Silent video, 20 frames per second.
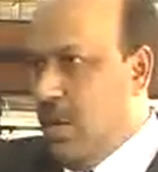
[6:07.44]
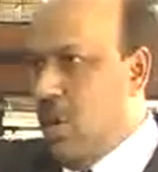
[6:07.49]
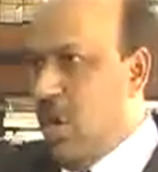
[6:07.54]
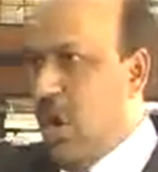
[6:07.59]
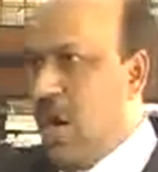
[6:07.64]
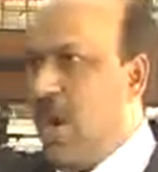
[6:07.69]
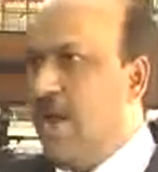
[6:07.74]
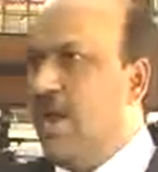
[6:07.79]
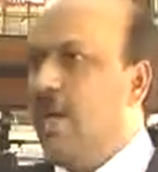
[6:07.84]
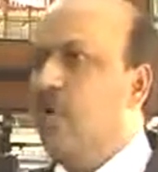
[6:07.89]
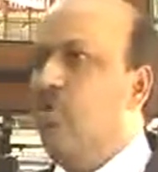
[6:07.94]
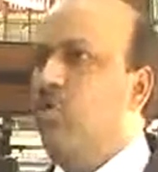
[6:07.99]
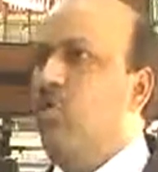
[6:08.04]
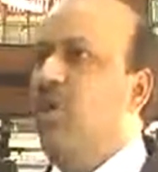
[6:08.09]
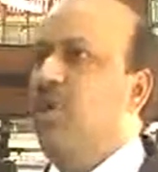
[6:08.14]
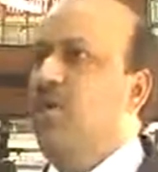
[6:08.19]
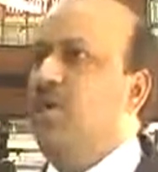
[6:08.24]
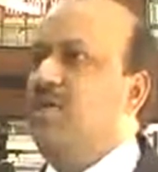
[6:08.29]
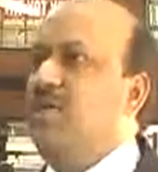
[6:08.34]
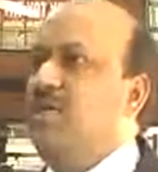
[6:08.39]

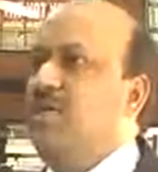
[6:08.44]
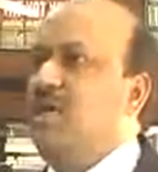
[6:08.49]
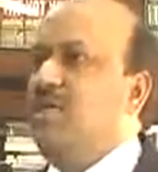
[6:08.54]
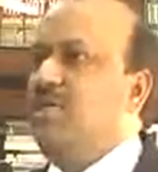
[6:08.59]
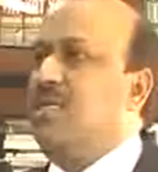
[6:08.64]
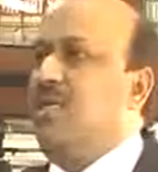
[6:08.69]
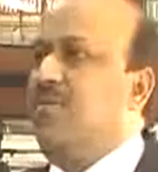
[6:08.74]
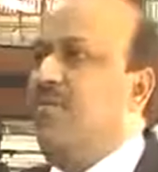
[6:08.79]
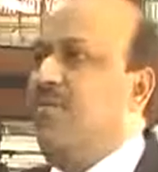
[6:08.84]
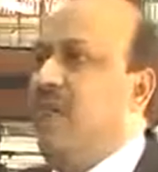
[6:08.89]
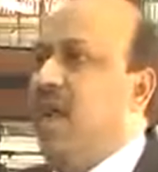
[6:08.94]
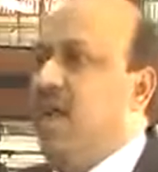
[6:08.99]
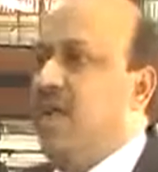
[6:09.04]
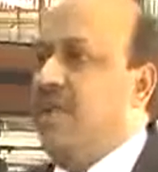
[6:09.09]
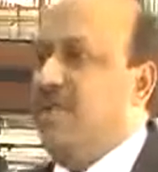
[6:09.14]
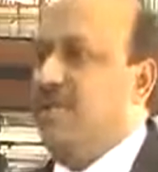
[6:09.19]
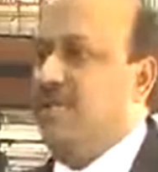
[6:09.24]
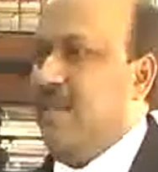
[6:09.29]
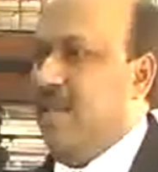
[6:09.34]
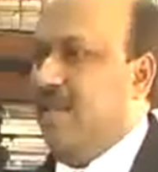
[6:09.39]
undergoing construction flat
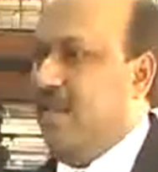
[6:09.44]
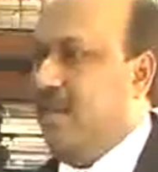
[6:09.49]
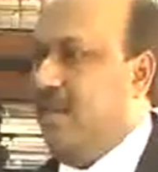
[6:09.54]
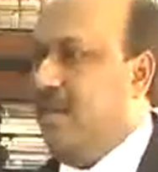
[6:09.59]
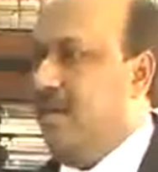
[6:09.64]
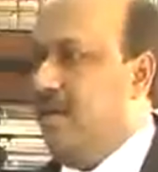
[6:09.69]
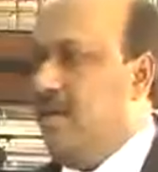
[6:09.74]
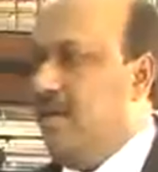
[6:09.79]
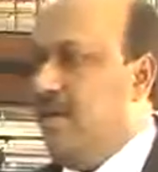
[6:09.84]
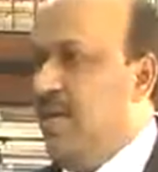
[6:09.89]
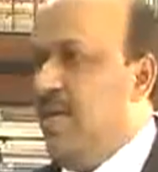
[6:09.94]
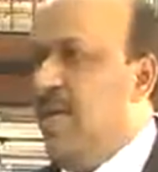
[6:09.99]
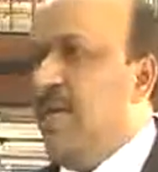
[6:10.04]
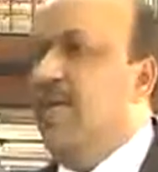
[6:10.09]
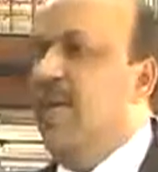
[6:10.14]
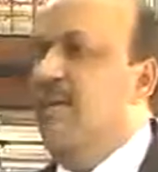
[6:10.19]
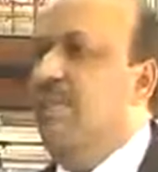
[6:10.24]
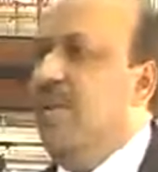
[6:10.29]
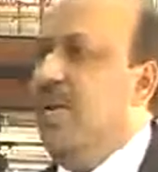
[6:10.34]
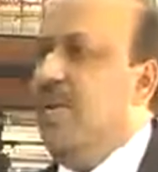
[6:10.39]
is there,
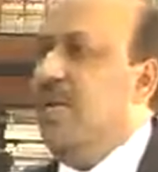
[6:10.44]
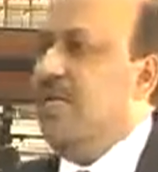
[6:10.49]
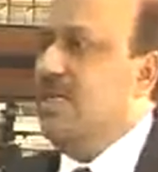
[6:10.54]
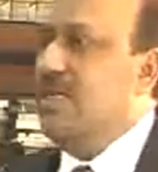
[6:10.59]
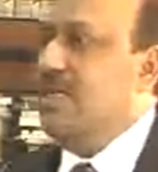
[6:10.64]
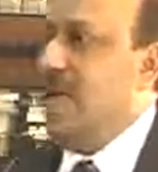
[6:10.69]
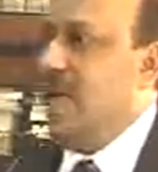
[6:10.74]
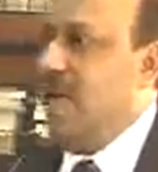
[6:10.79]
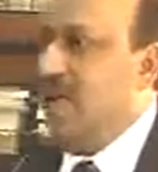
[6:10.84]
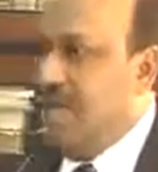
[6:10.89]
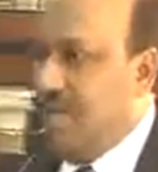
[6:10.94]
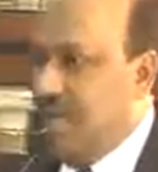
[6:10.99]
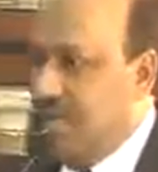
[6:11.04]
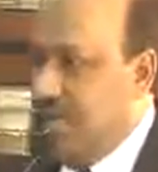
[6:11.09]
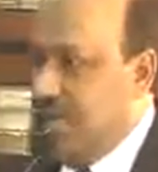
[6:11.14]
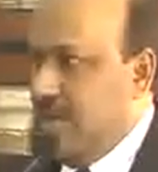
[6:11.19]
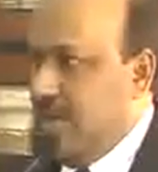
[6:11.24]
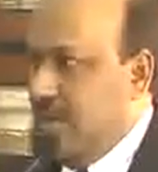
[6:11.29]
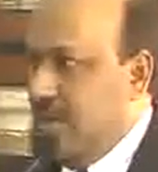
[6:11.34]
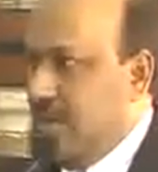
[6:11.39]
agreement is entered